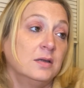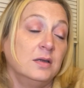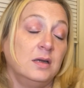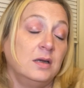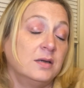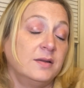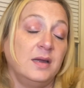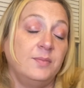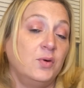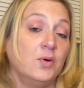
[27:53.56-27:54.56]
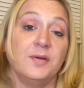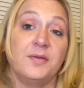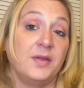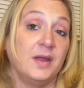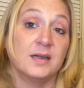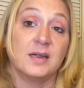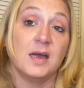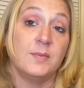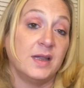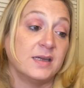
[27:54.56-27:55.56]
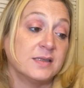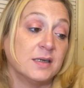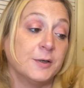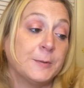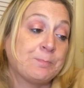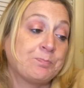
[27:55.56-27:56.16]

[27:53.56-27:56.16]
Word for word: Ugh, that poor thing. God bless her.